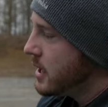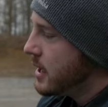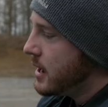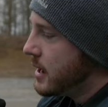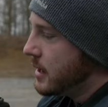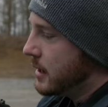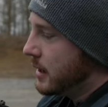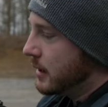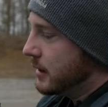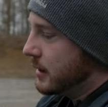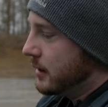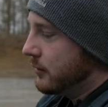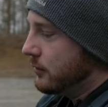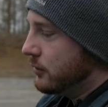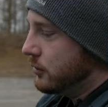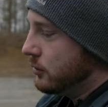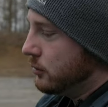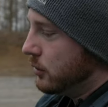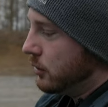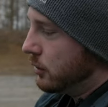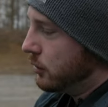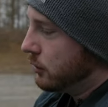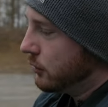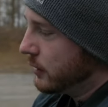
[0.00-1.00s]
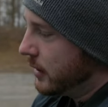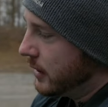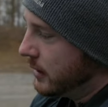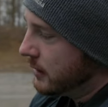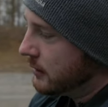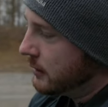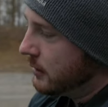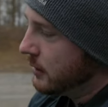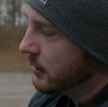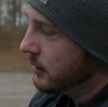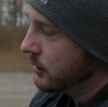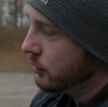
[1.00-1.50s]
and it gives you a
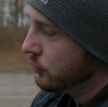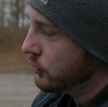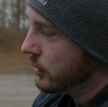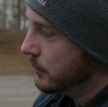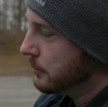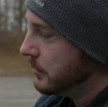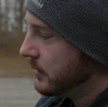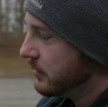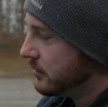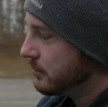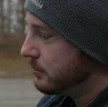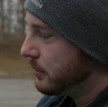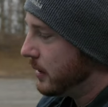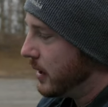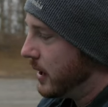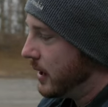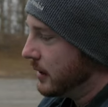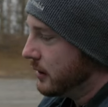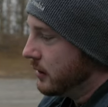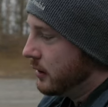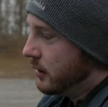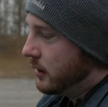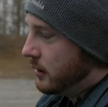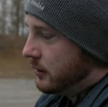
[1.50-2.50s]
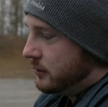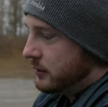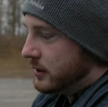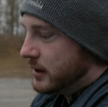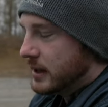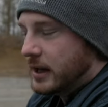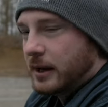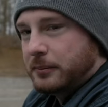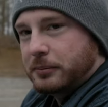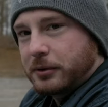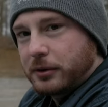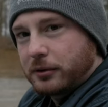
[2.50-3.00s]
great grippy spot to
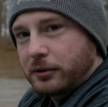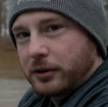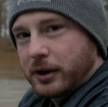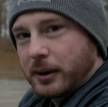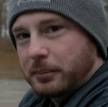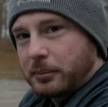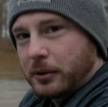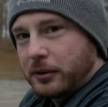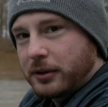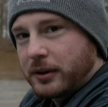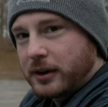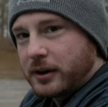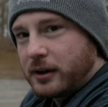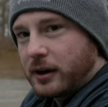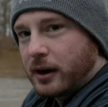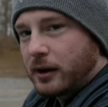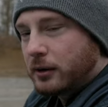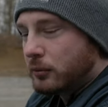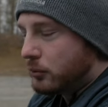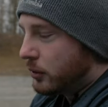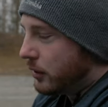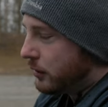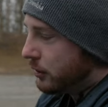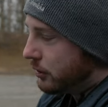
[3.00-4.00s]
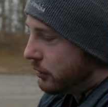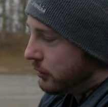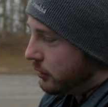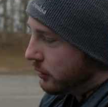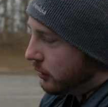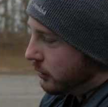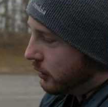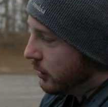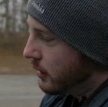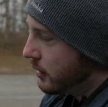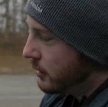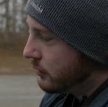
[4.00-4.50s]
keep your grip on the gun with
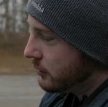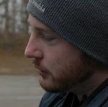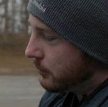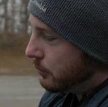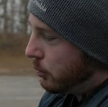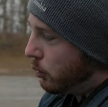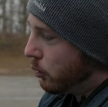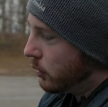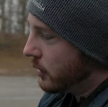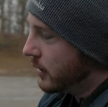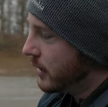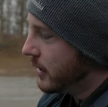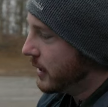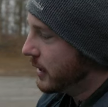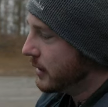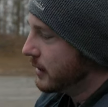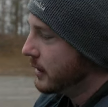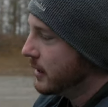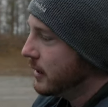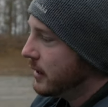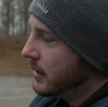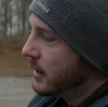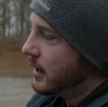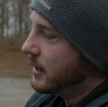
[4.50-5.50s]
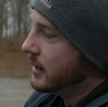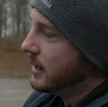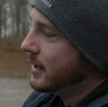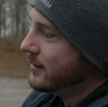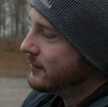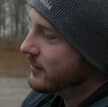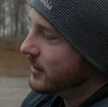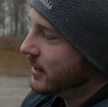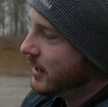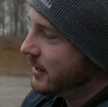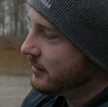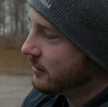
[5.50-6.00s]
your support hand. And
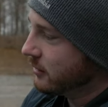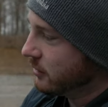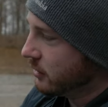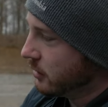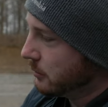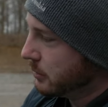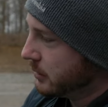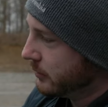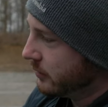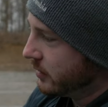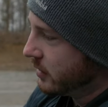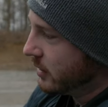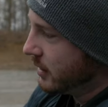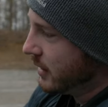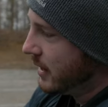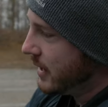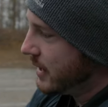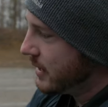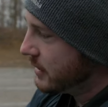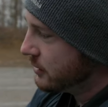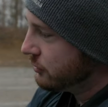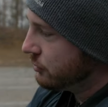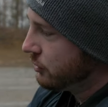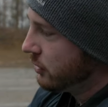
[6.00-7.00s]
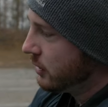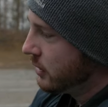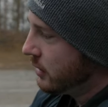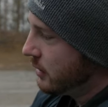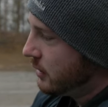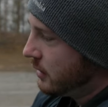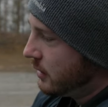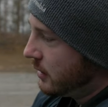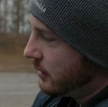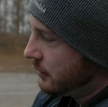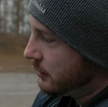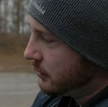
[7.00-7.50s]
even has a little bit of a ledge,
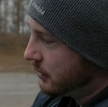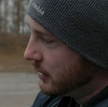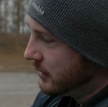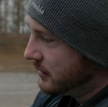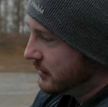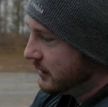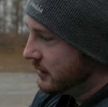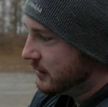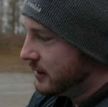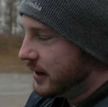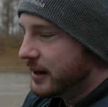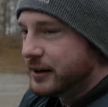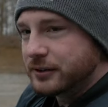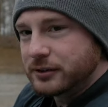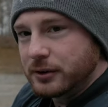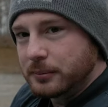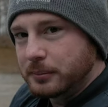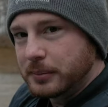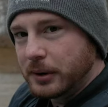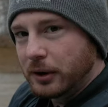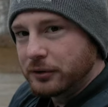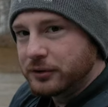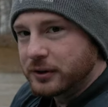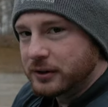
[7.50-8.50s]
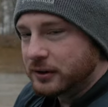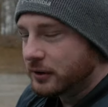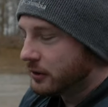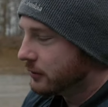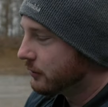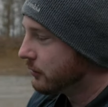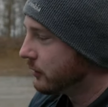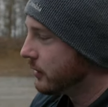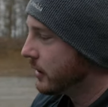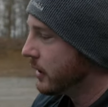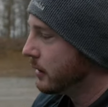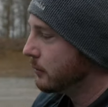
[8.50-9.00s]
a little indentation built into the
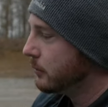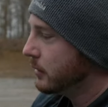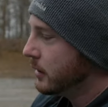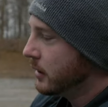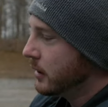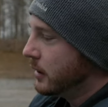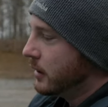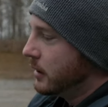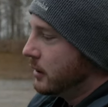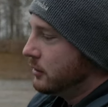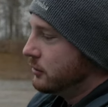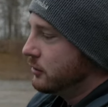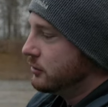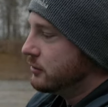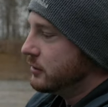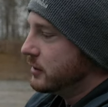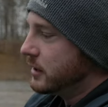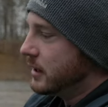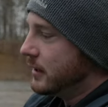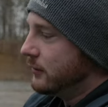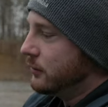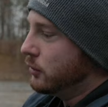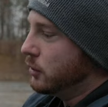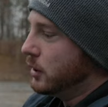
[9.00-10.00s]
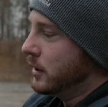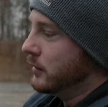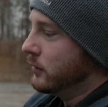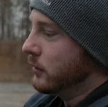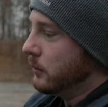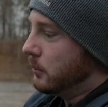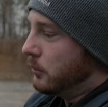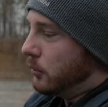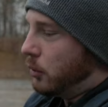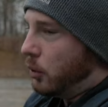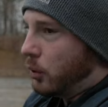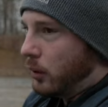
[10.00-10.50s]
frame just to give you even
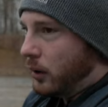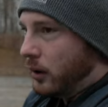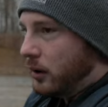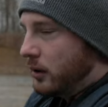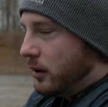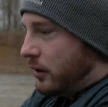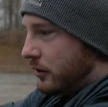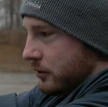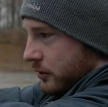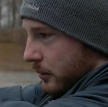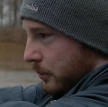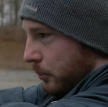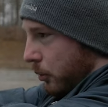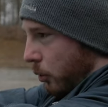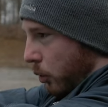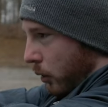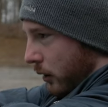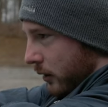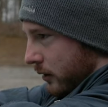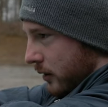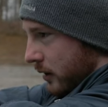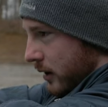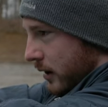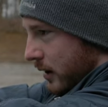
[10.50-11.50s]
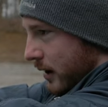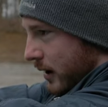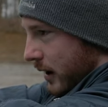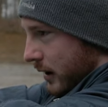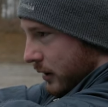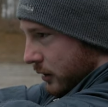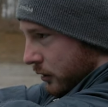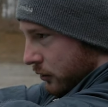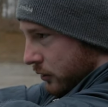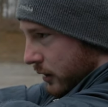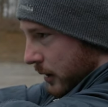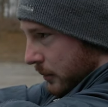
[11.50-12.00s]
more support
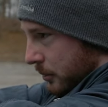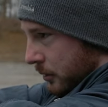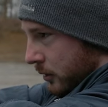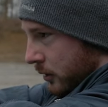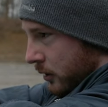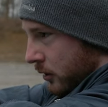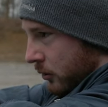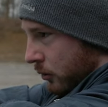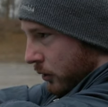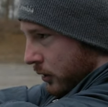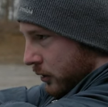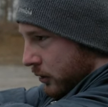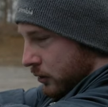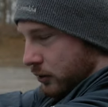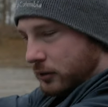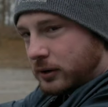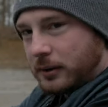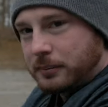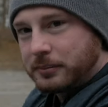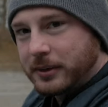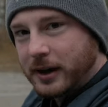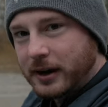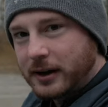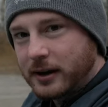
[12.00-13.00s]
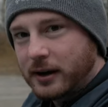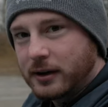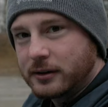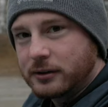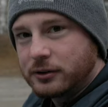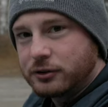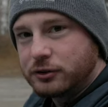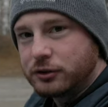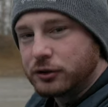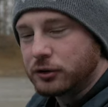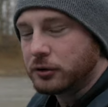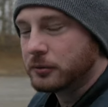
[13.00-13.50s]
and grip when you grip that gun to
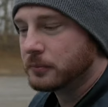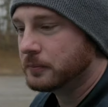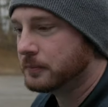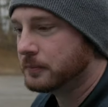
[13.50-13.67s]
shoot.